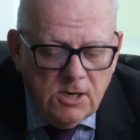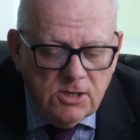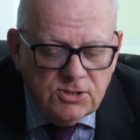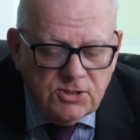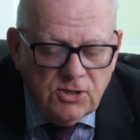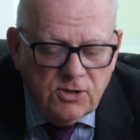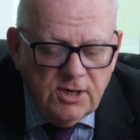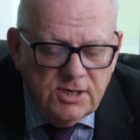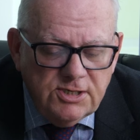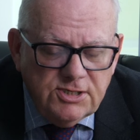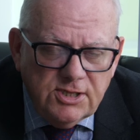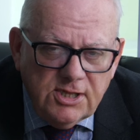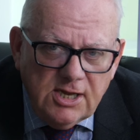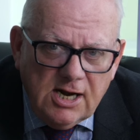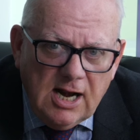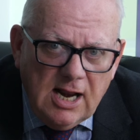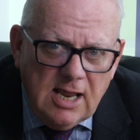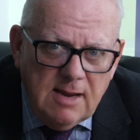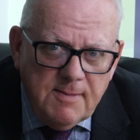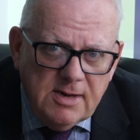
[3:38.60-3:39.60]
Turning to the
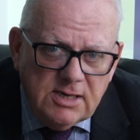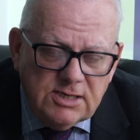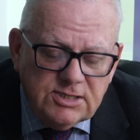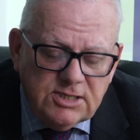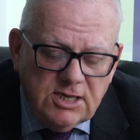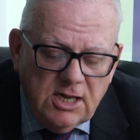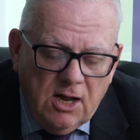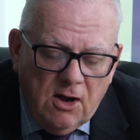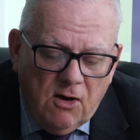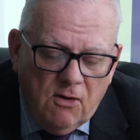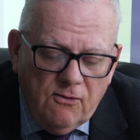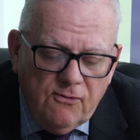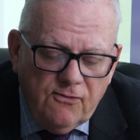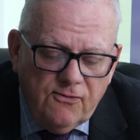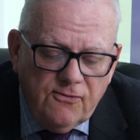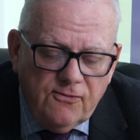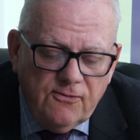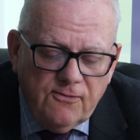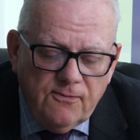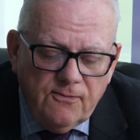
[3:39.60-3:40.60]
claim
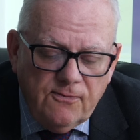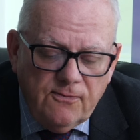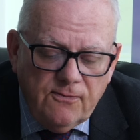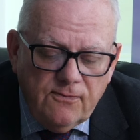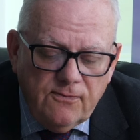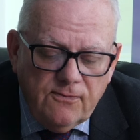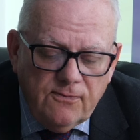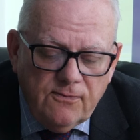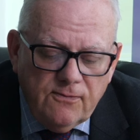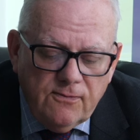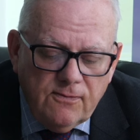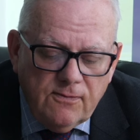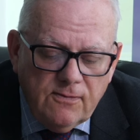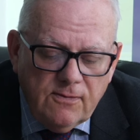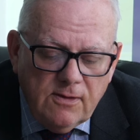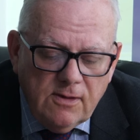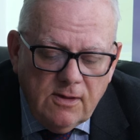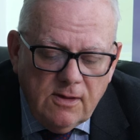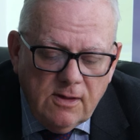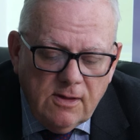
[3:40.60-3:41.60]
itself,
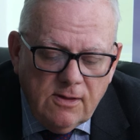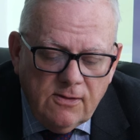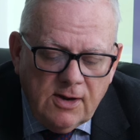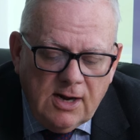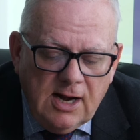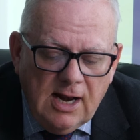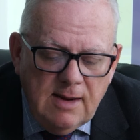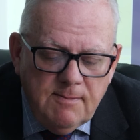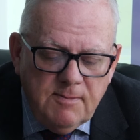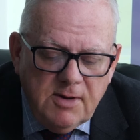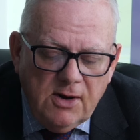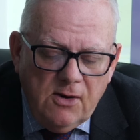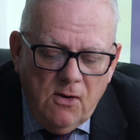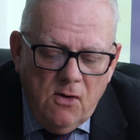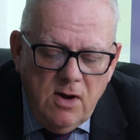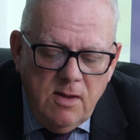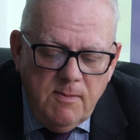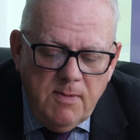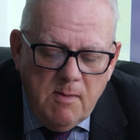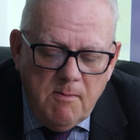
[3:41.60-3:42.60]
the claim can
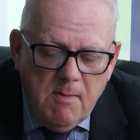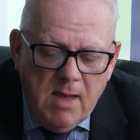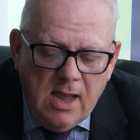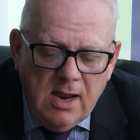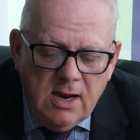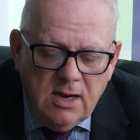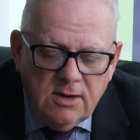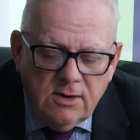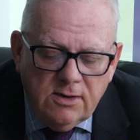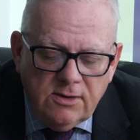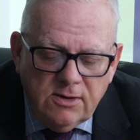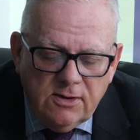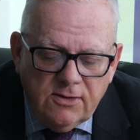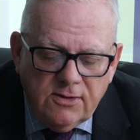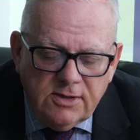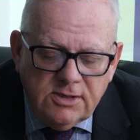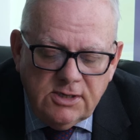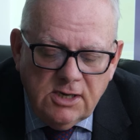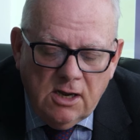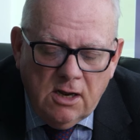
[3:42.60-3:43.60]
only be made under
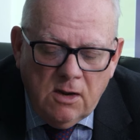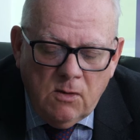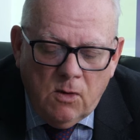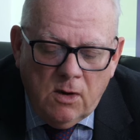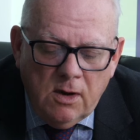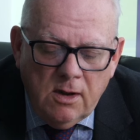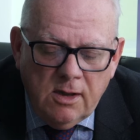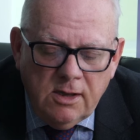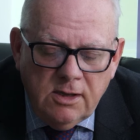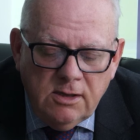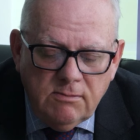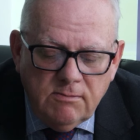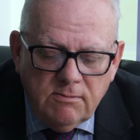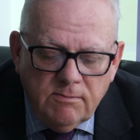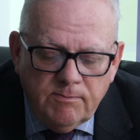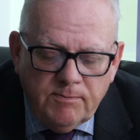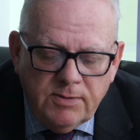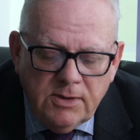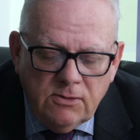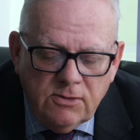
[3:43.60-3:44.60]
the
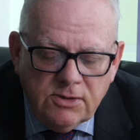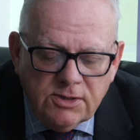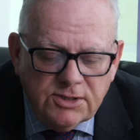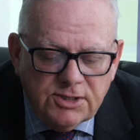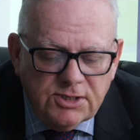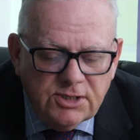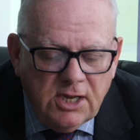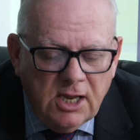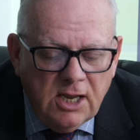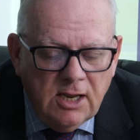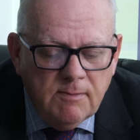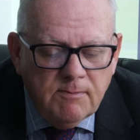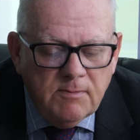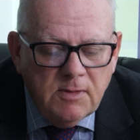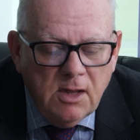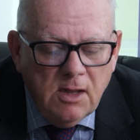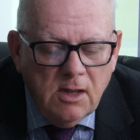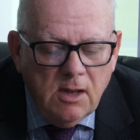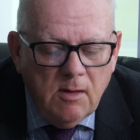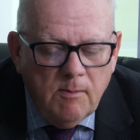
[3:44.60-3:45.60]
DIY Builders Scheme
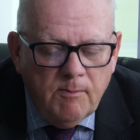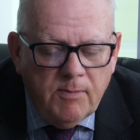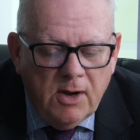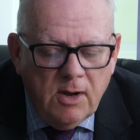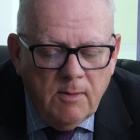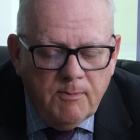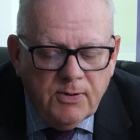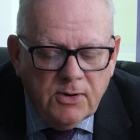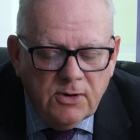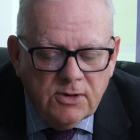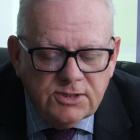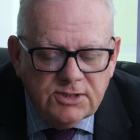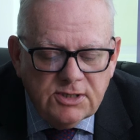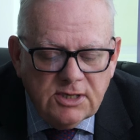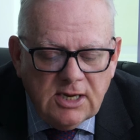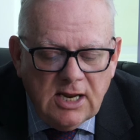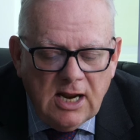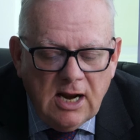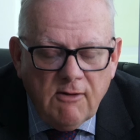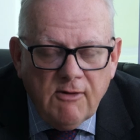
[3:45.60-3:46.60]
by a
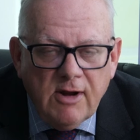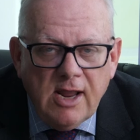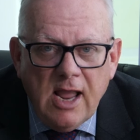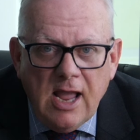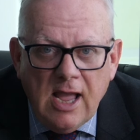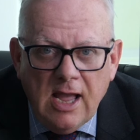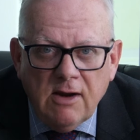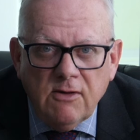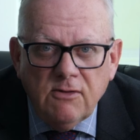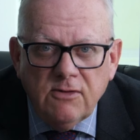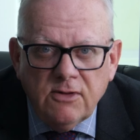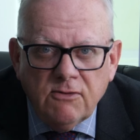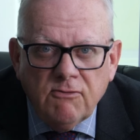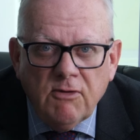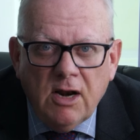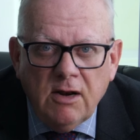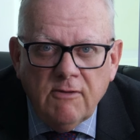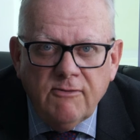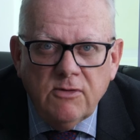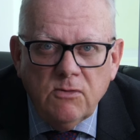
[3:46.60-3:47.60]
person carrying out the
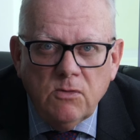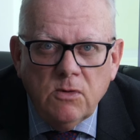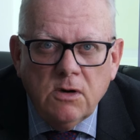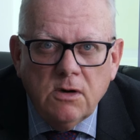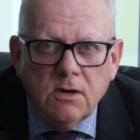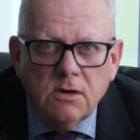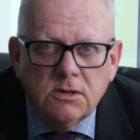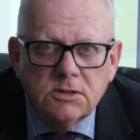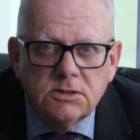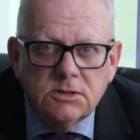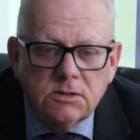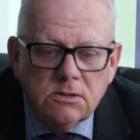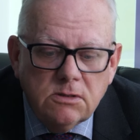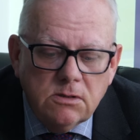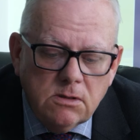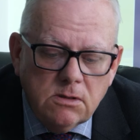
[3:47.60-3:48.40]
relevant works.